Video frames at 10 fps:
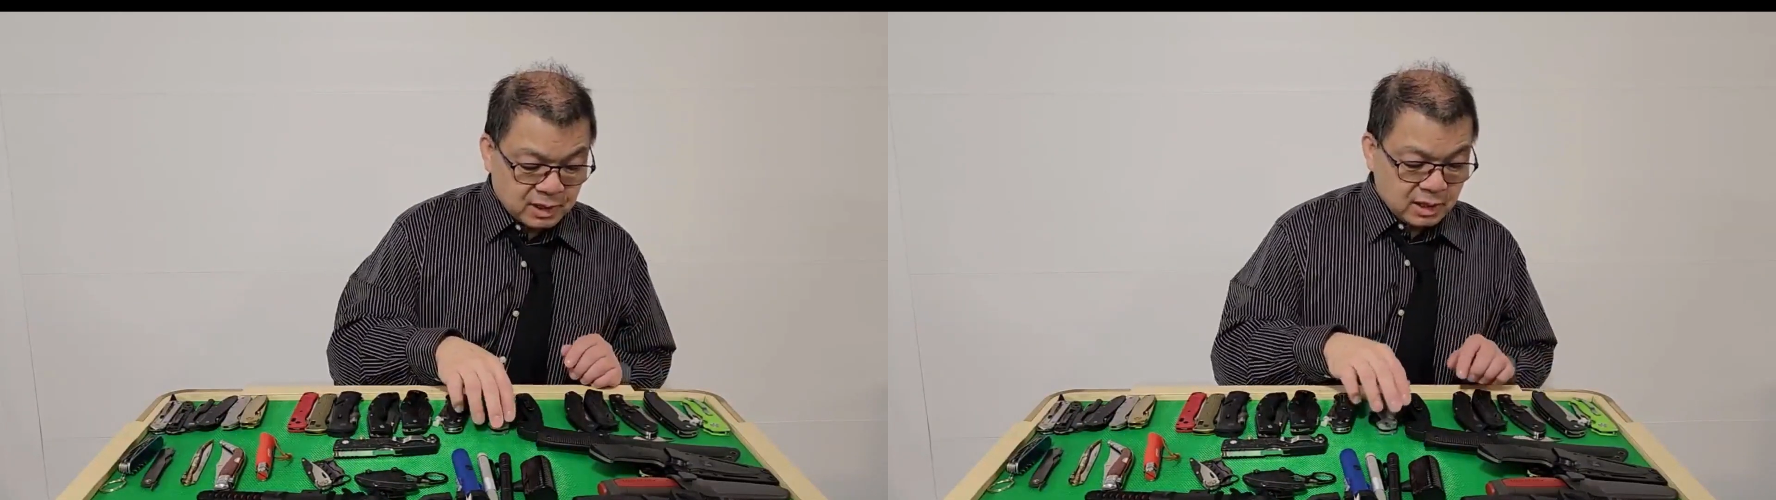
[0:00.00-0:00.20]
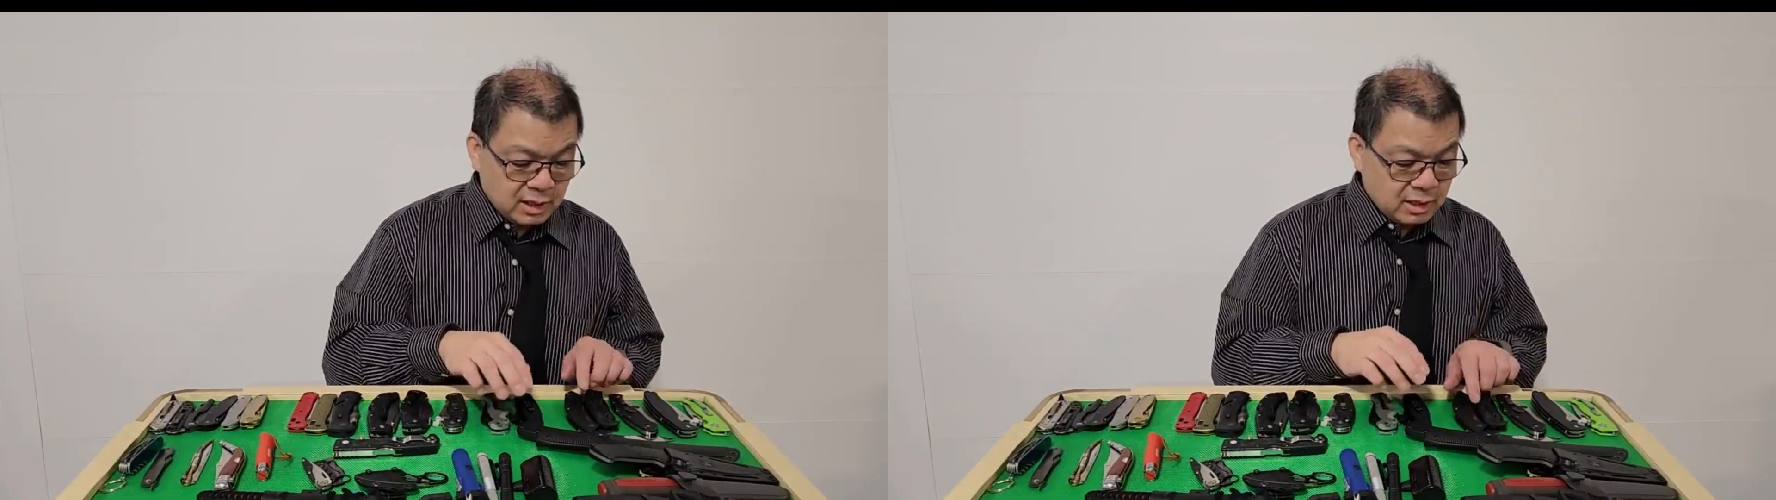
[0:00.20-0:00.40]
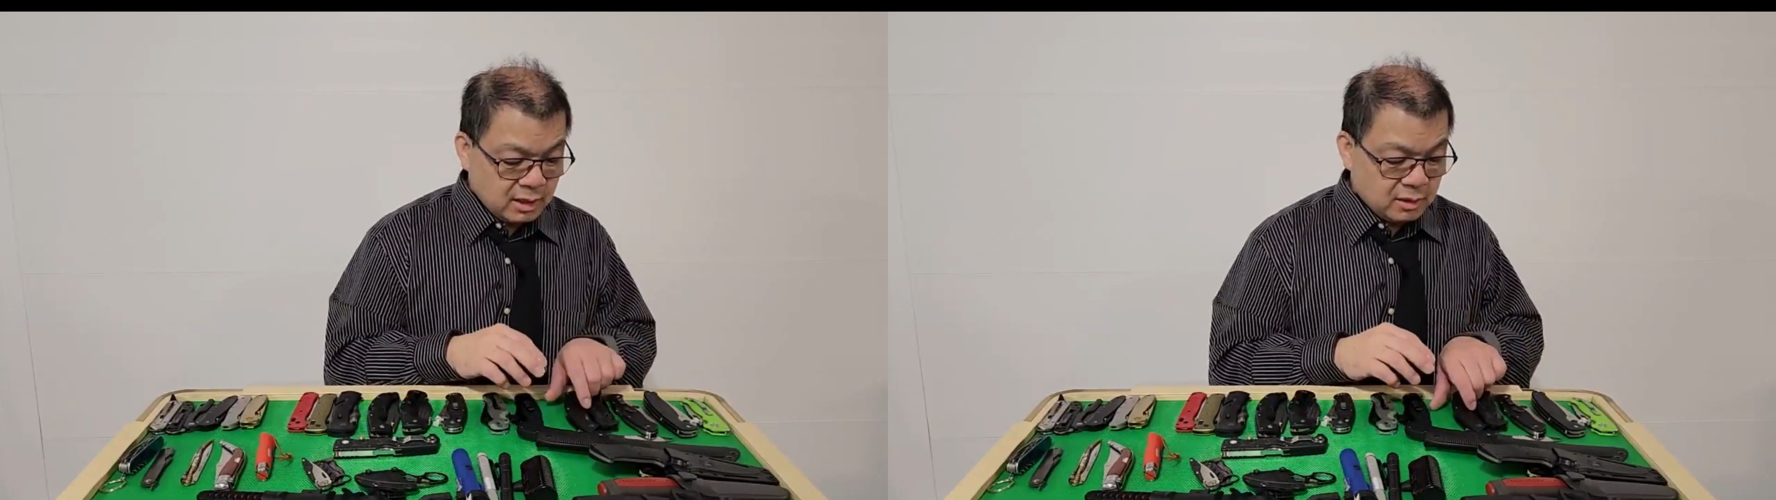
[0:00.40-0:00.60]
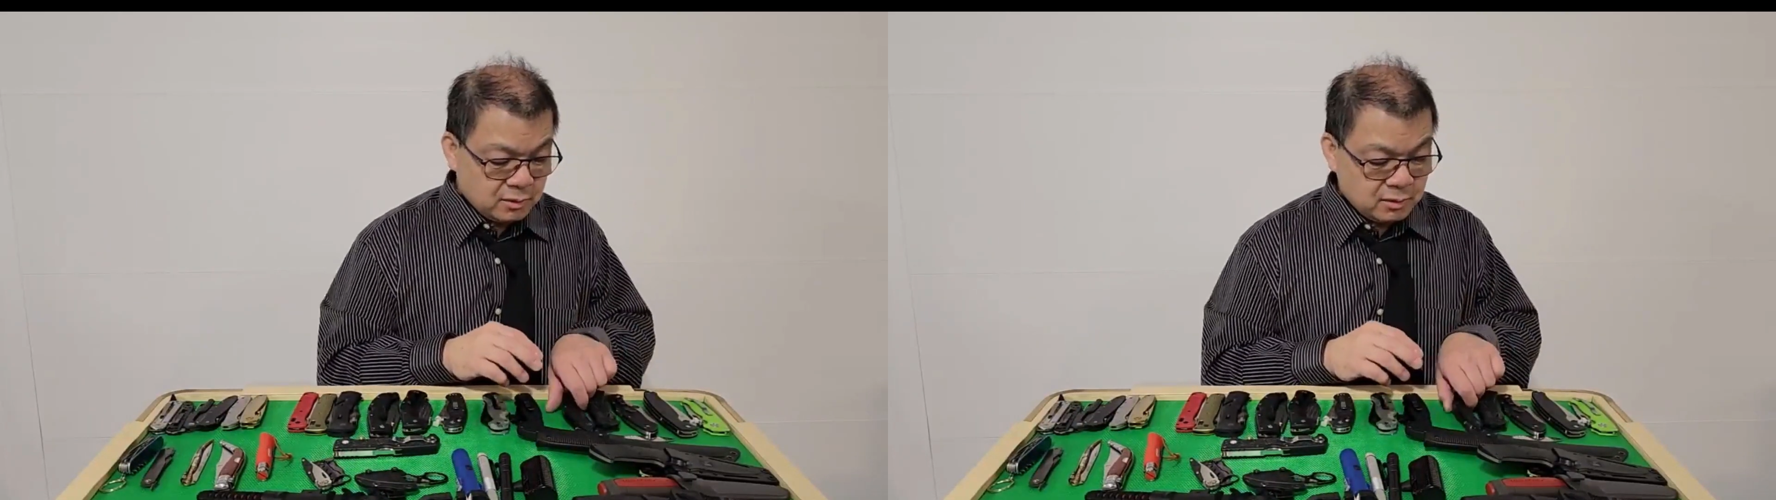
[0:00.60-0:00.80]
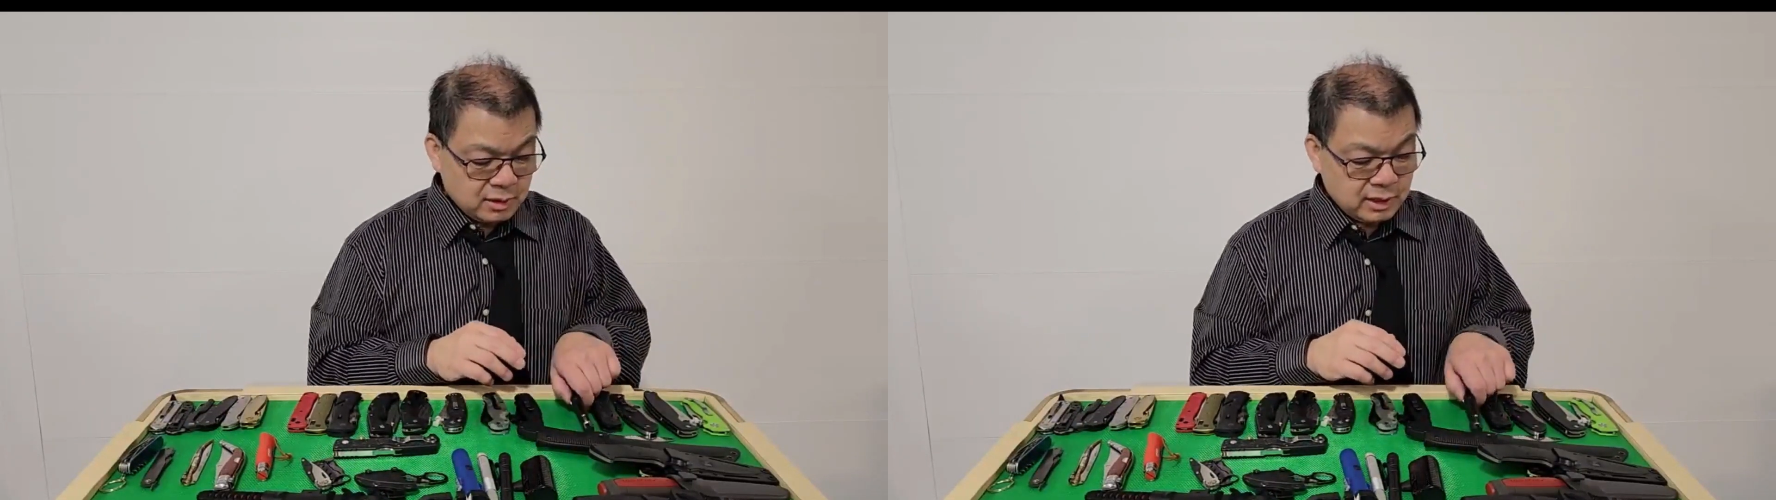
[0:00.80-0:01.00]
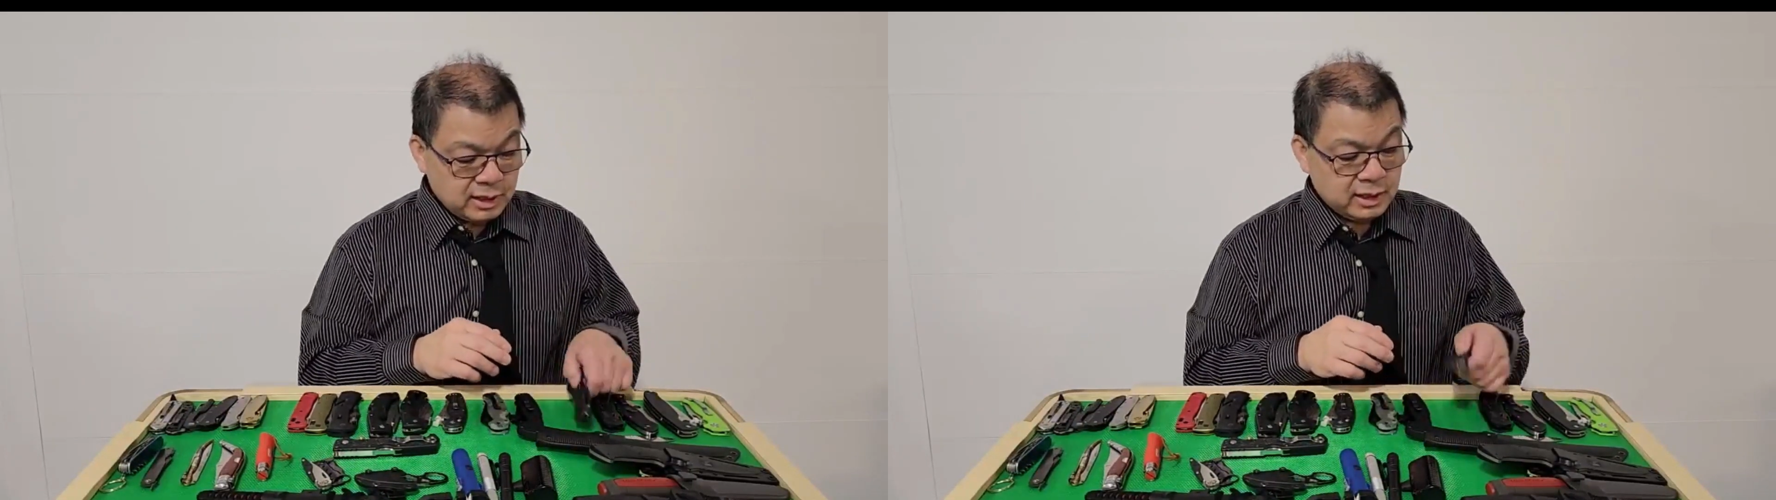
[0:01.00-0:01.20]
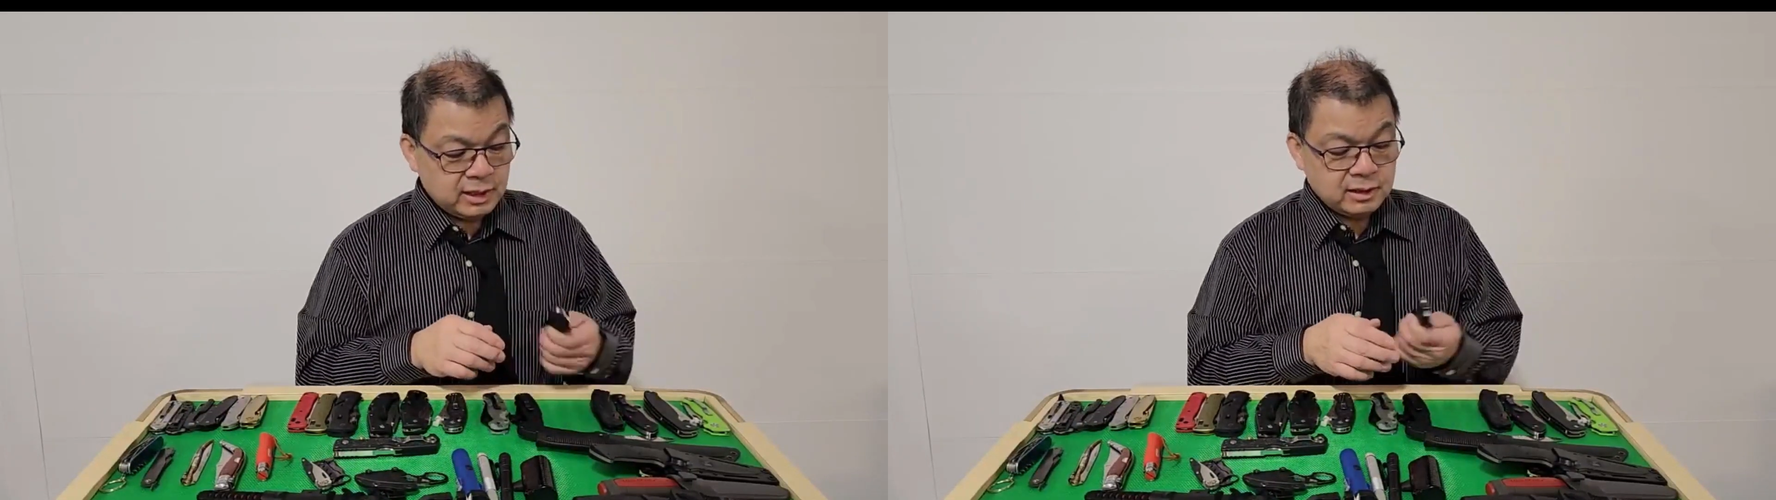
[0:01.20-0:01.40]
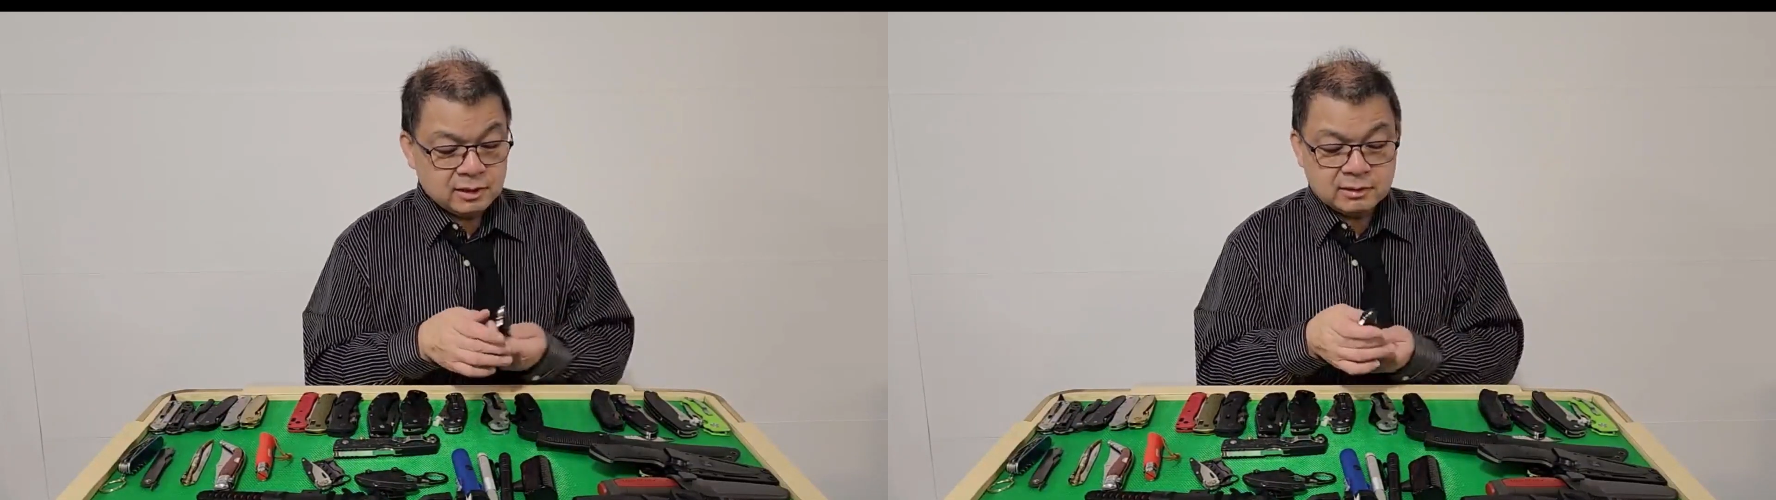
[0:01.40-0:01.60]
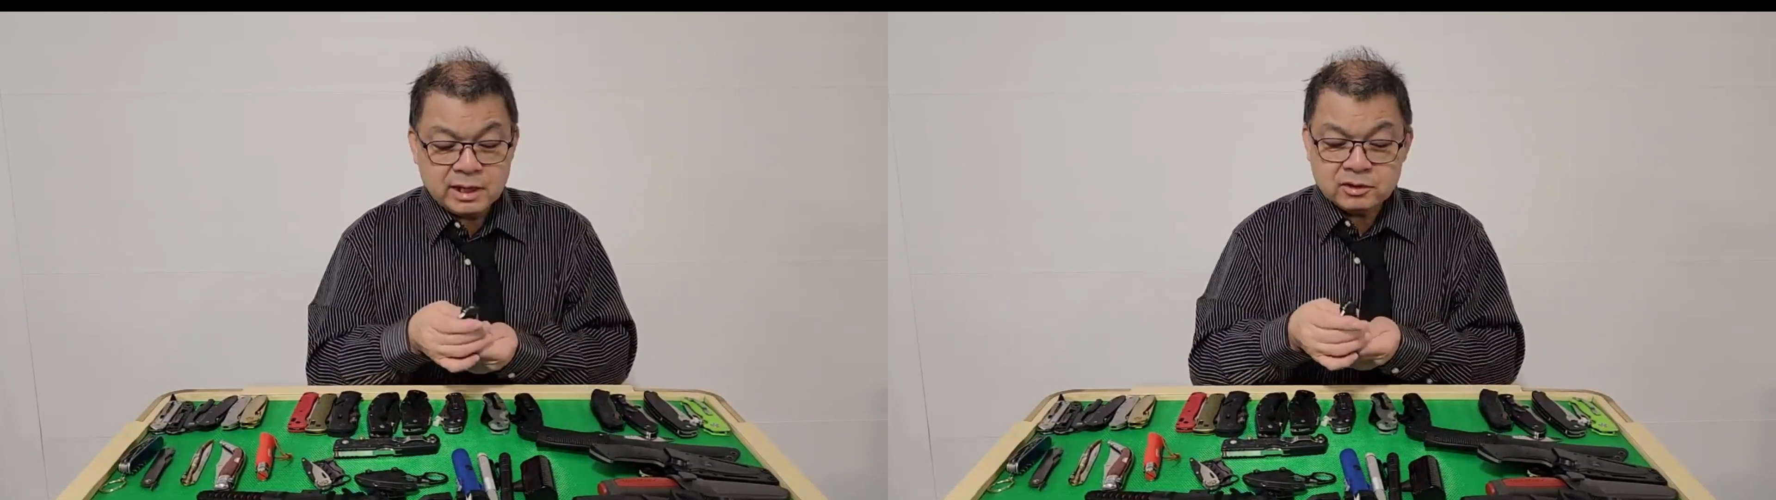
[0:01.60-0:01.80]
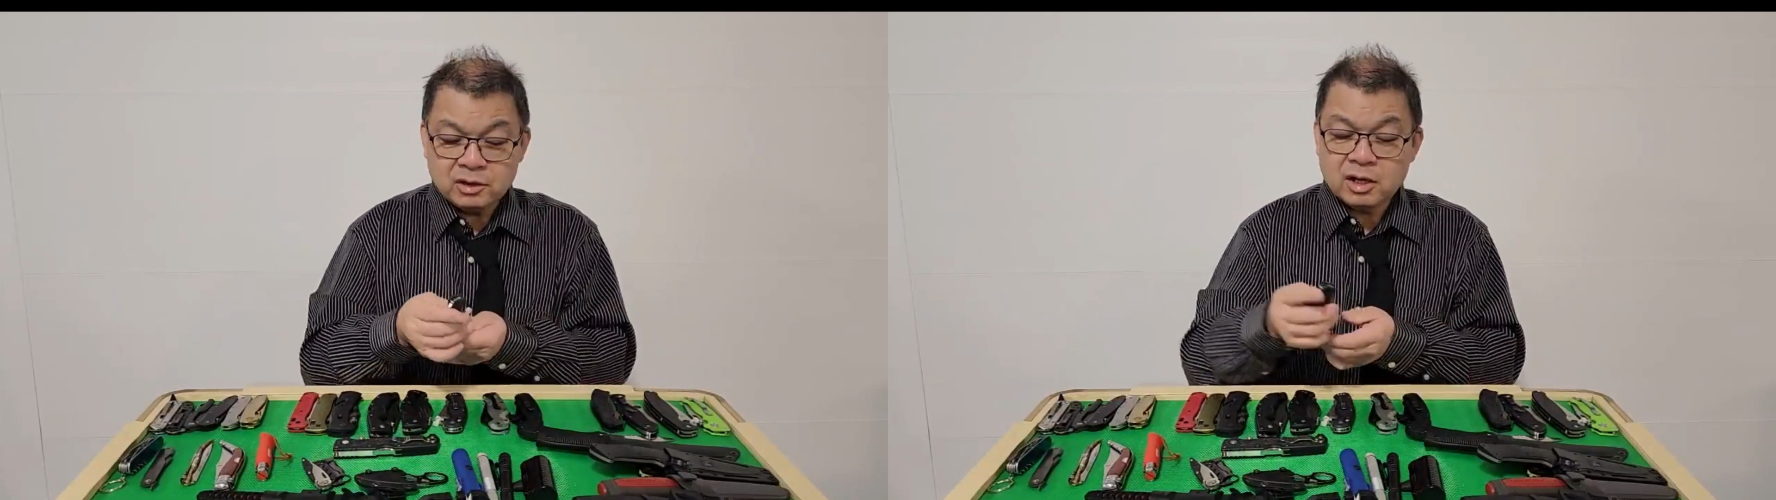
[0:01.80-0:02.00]
a
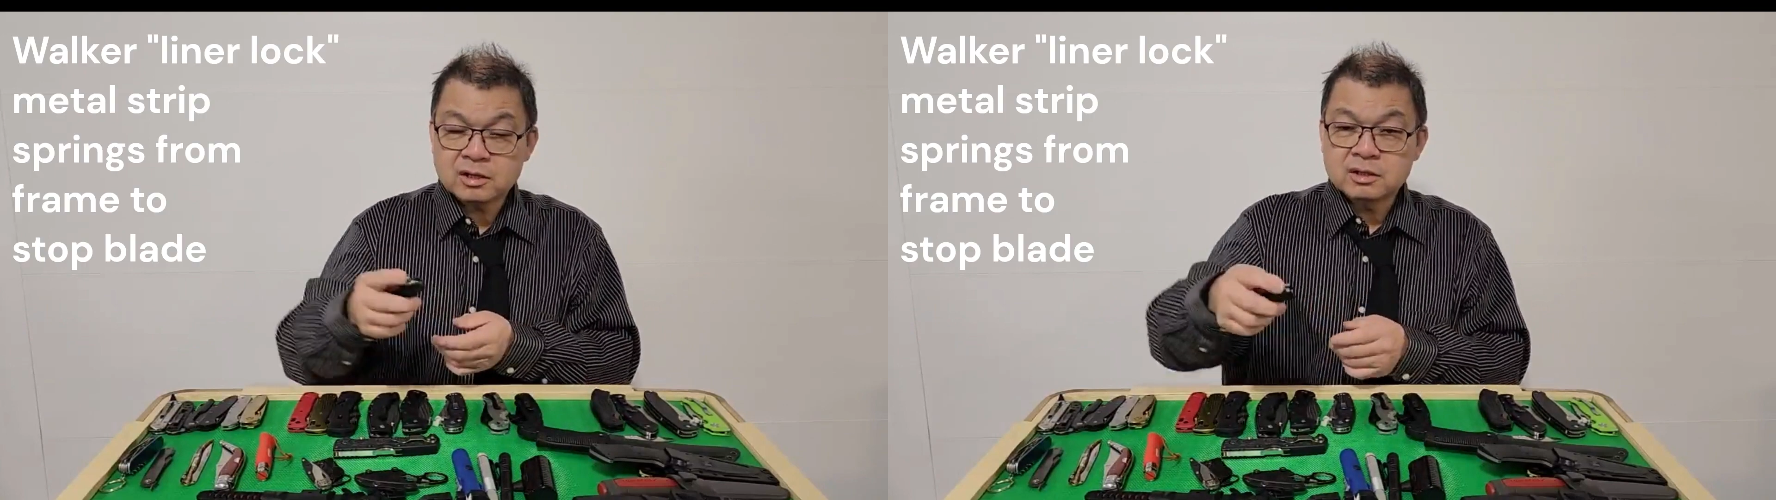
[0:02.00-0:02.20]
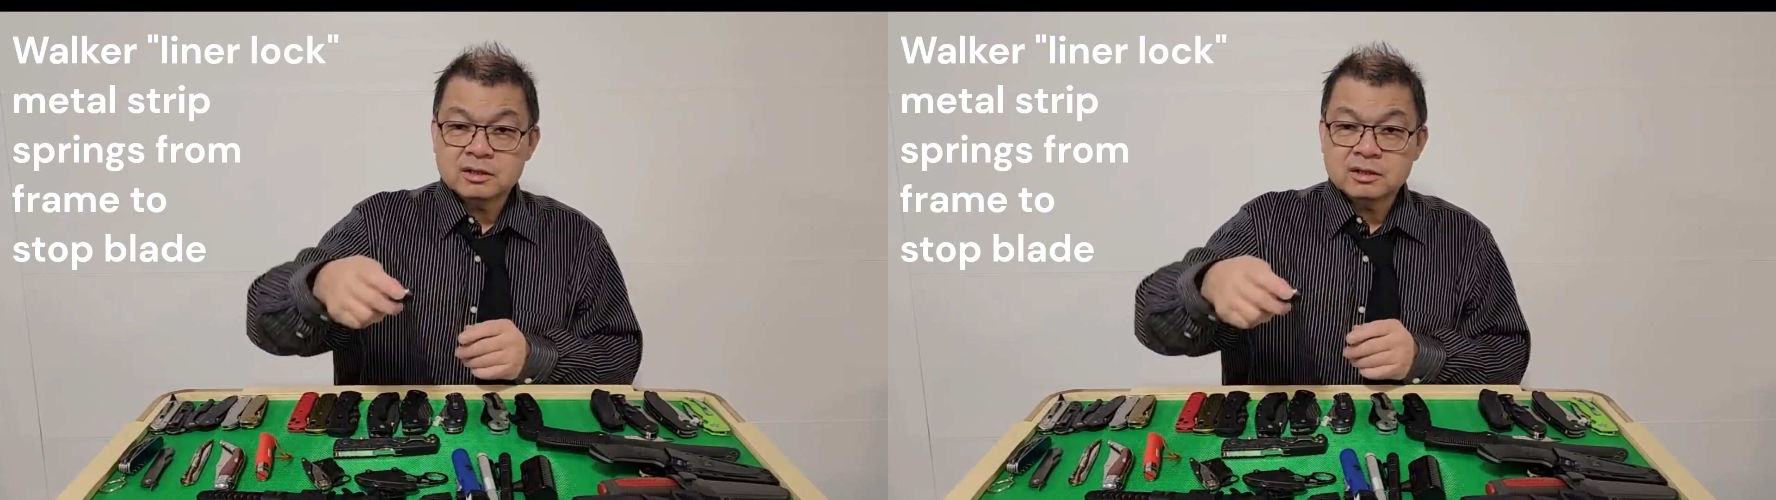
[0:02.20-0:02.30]
liner lock.